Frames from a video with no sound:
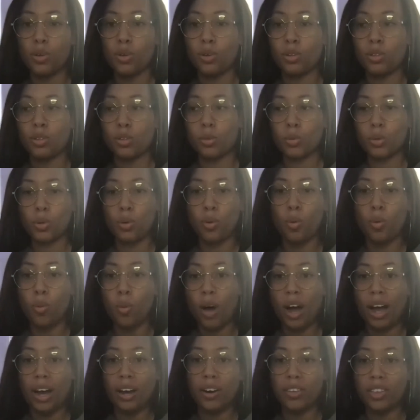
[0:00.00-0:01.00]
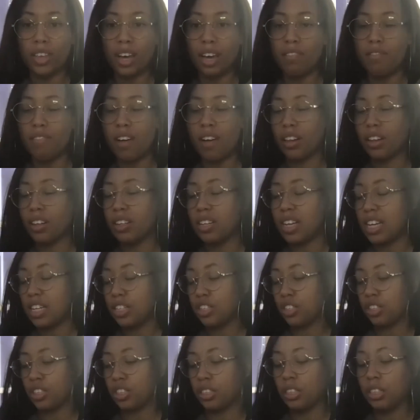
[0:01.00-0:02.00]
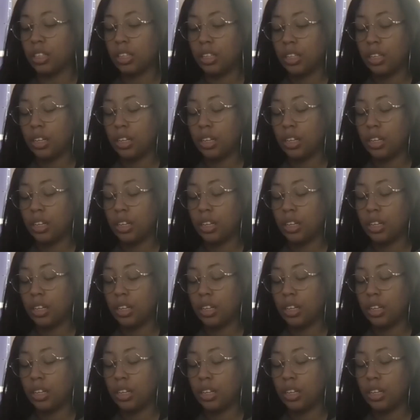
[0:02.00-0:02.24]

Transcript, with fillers: longer require that validation